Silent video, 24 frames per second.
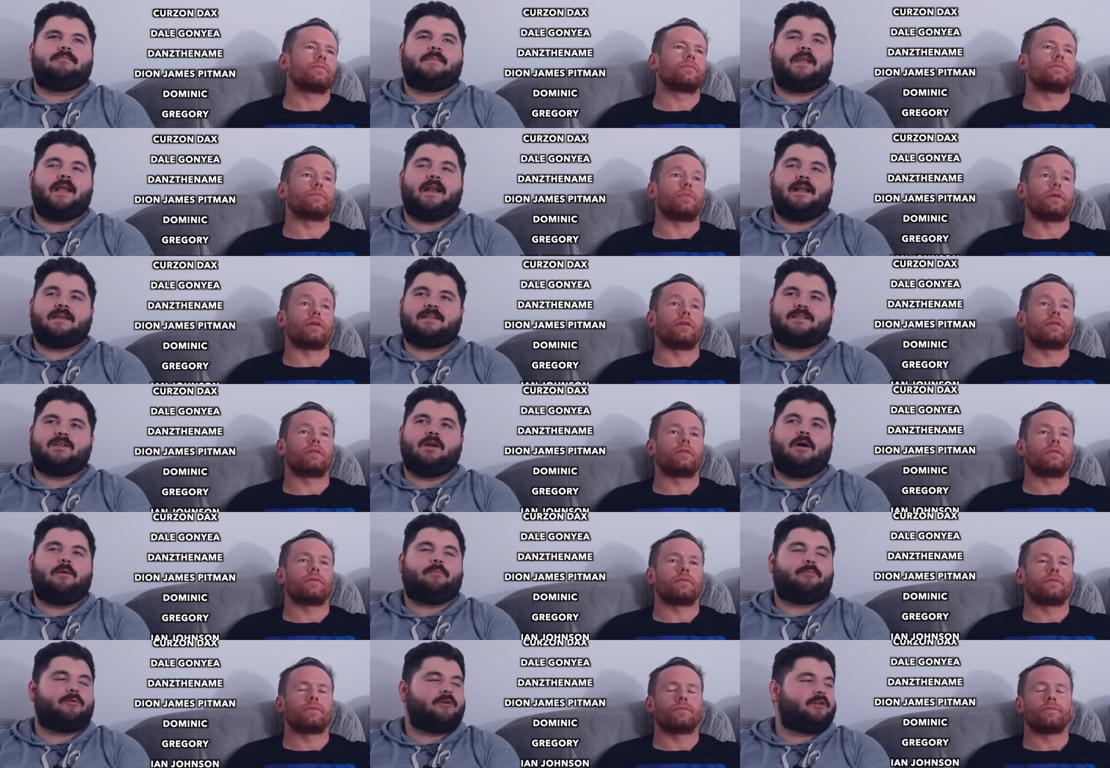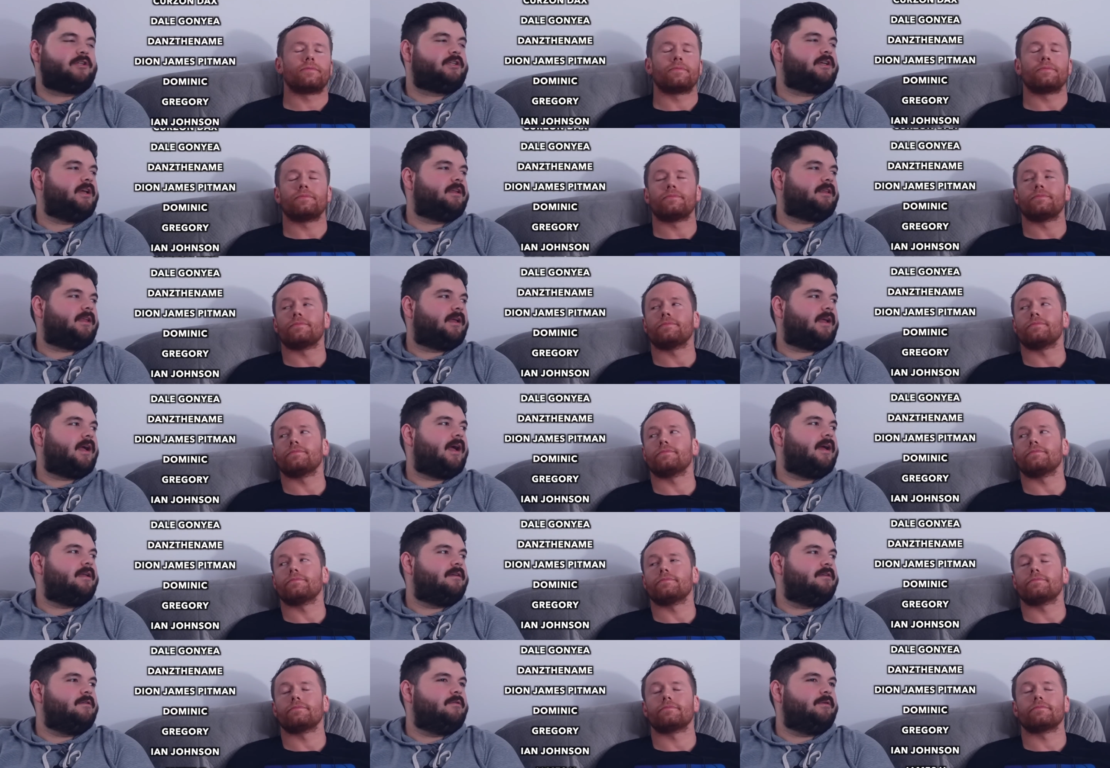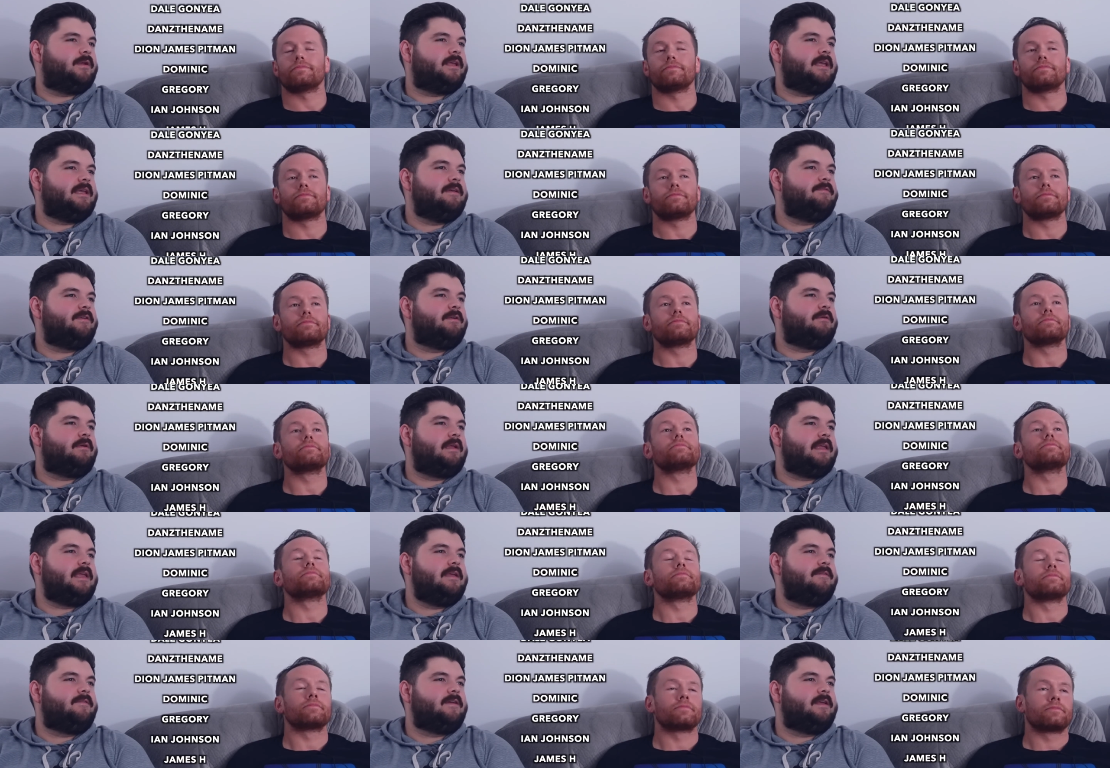Speaker 1: And I still appreciate the continuity, even
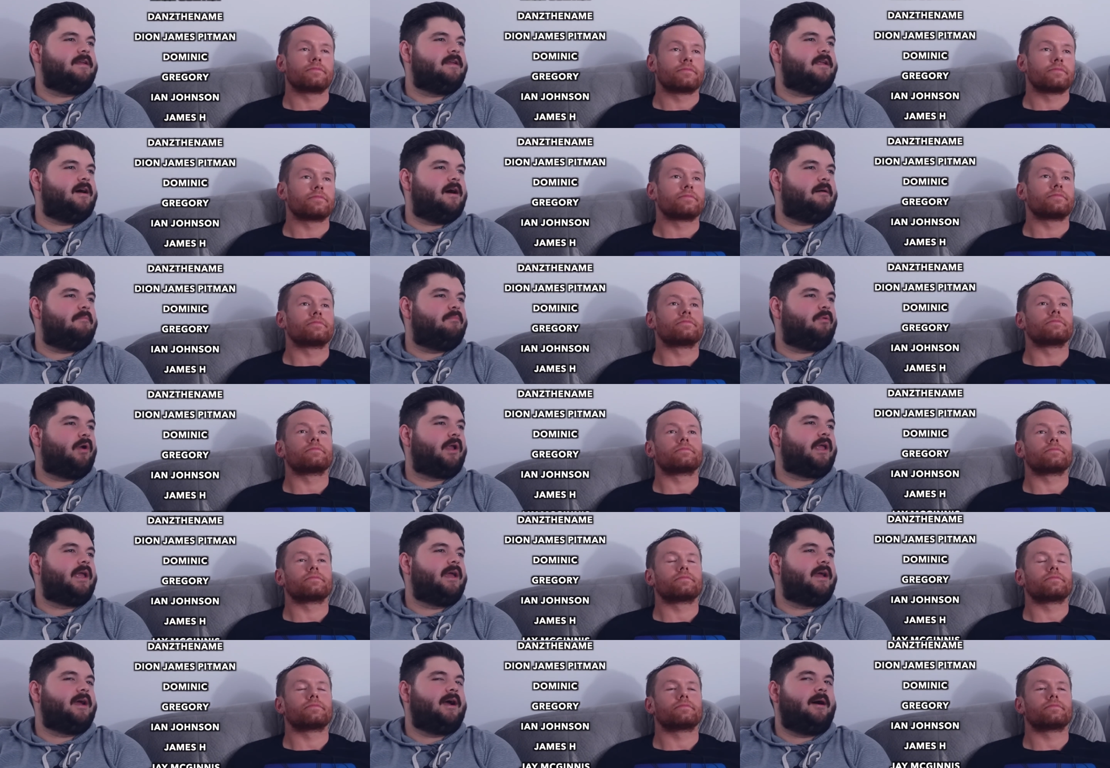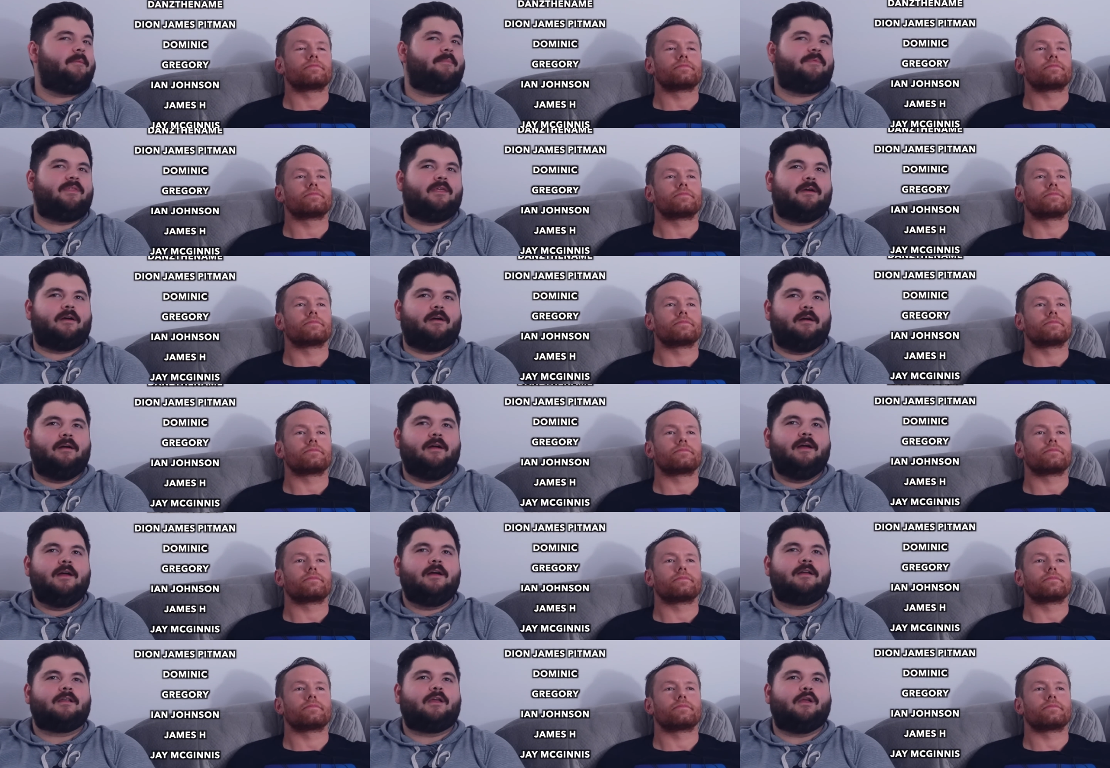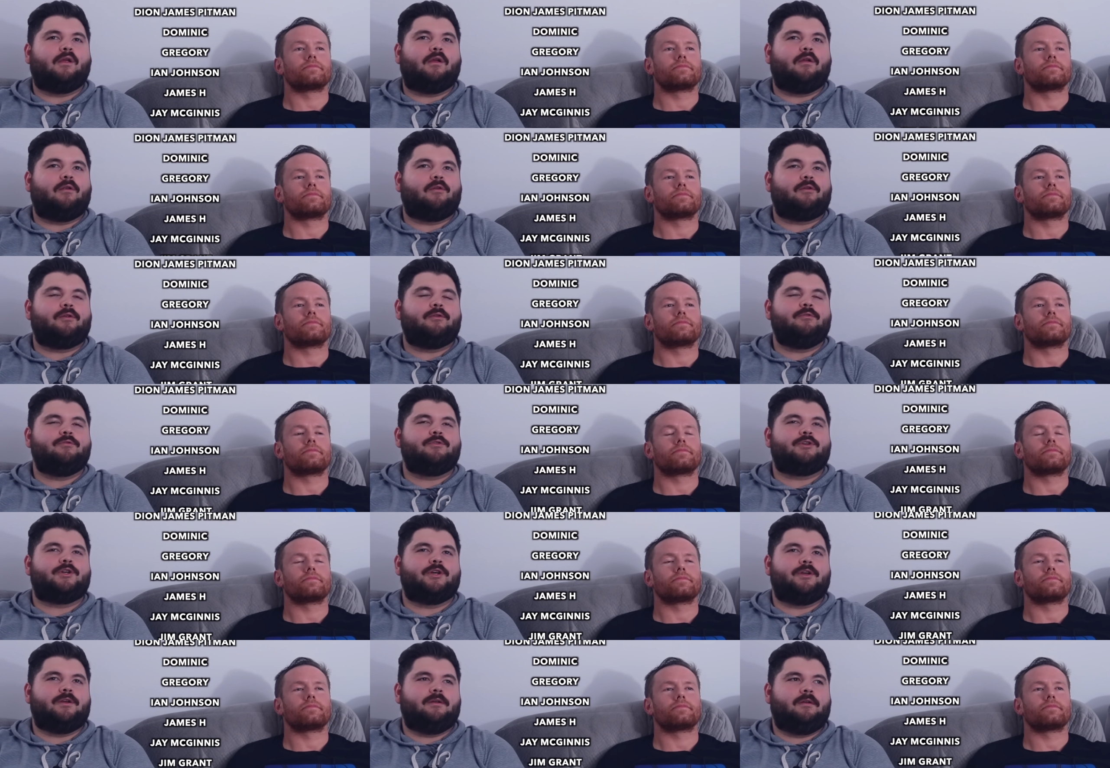even uh, bringing up the
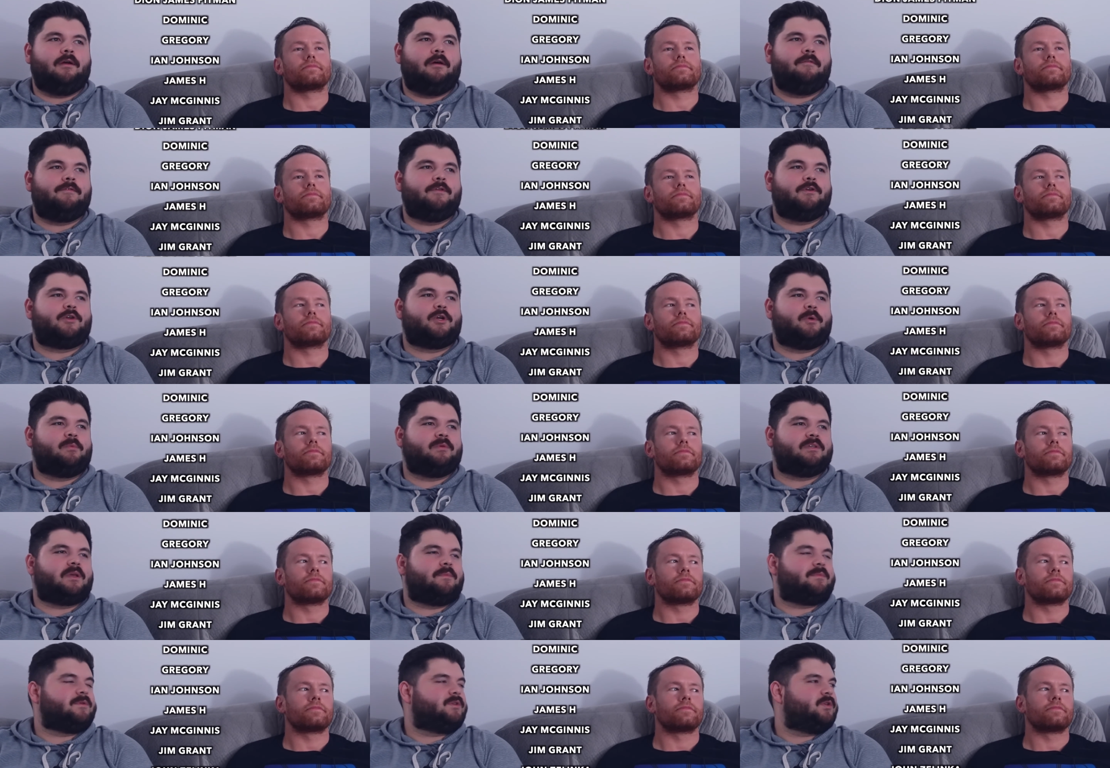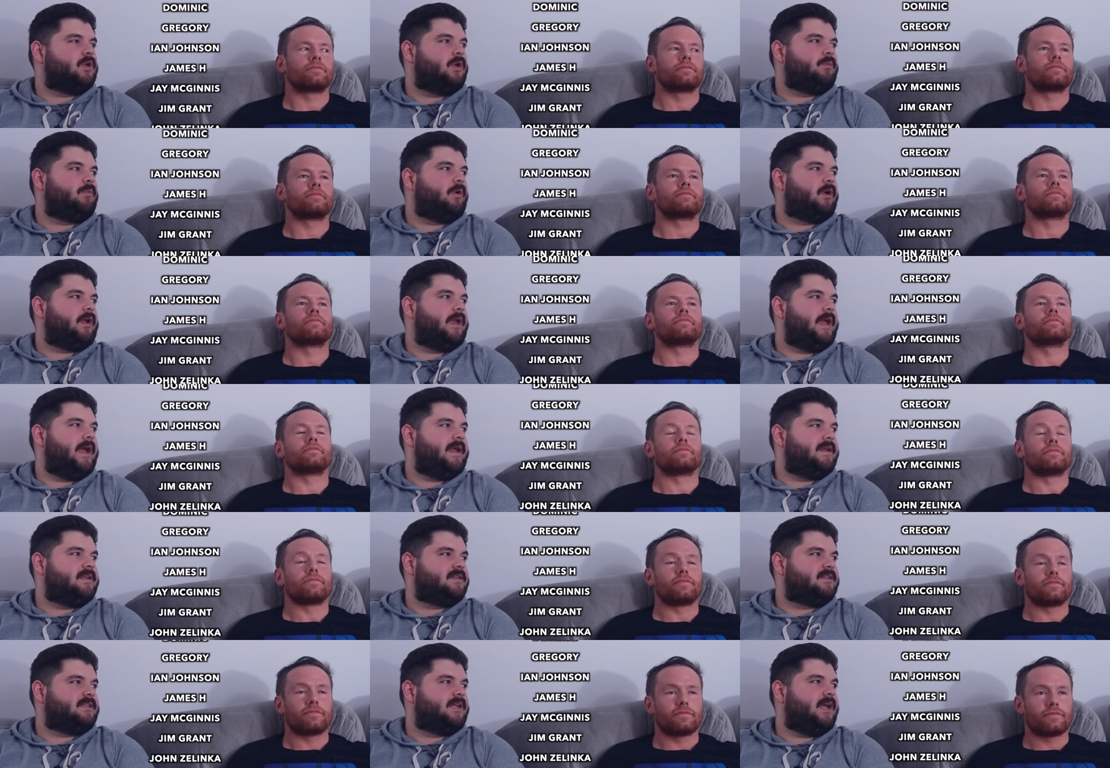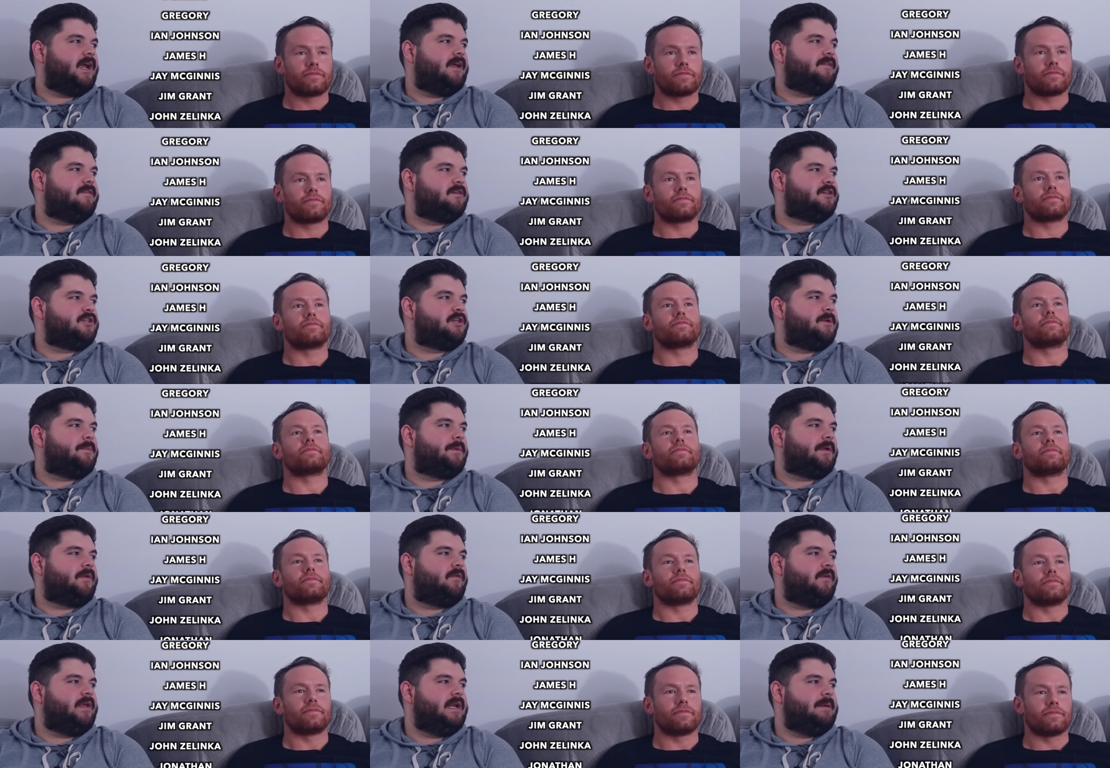conclusion of the Tribbles episode where he had to stay on the ship
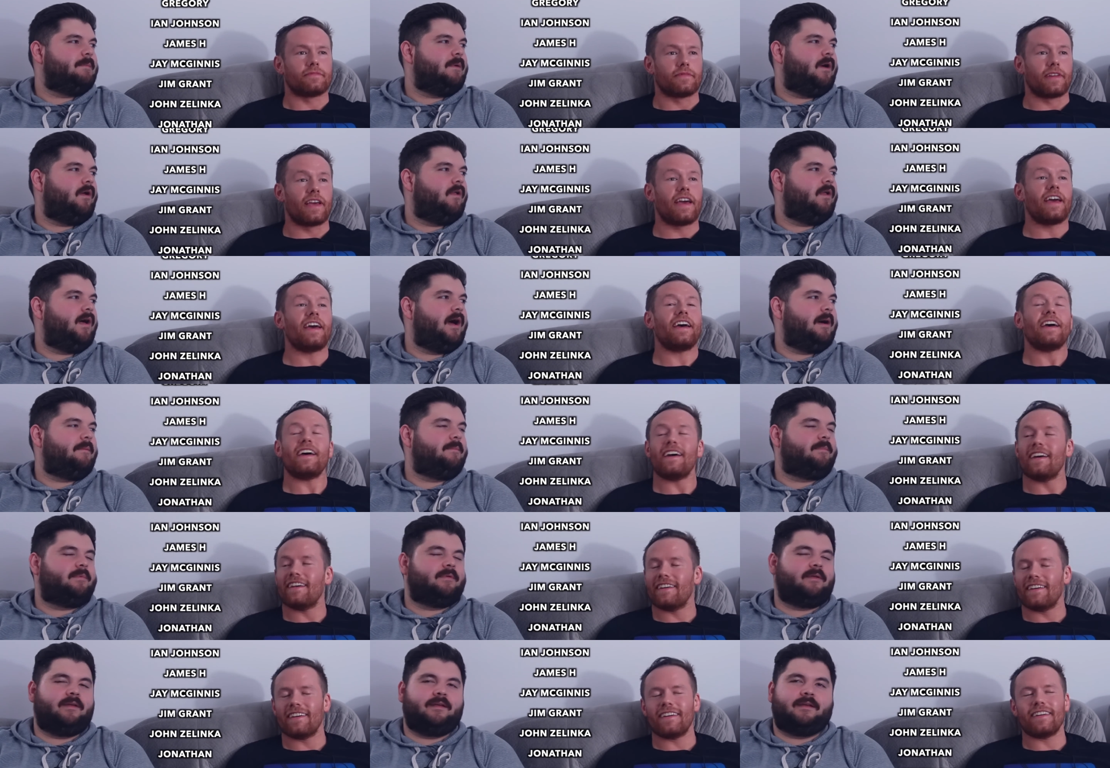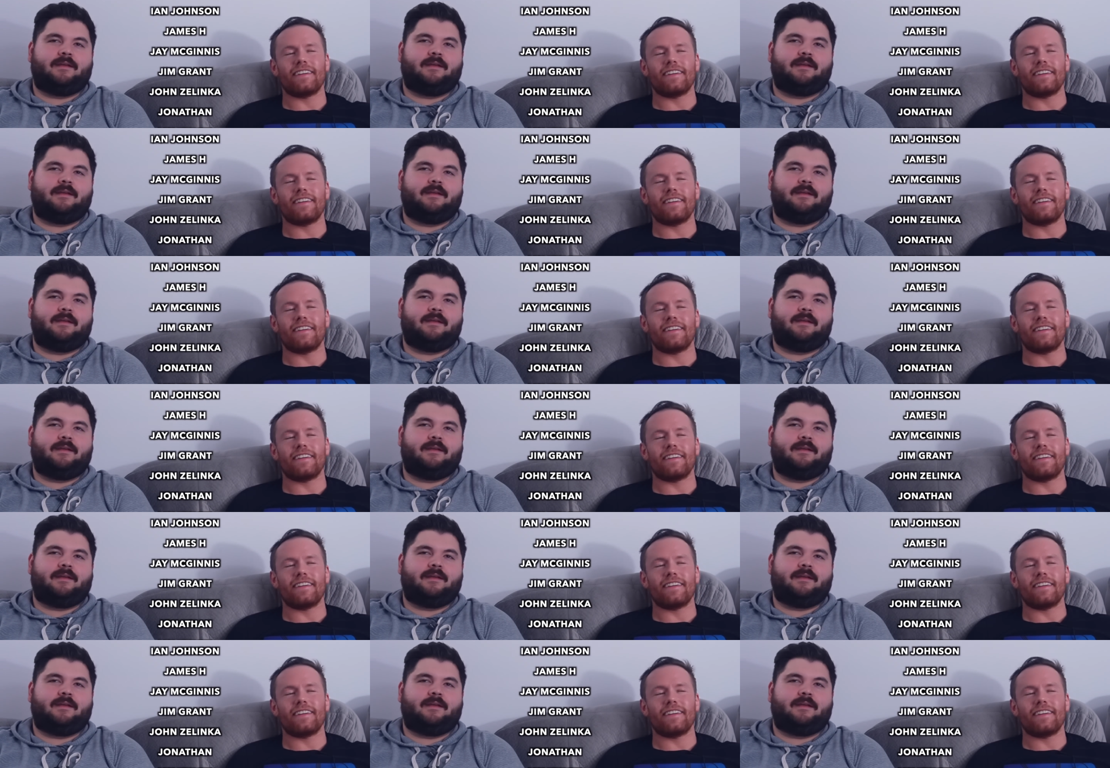and clean them all yeah, up.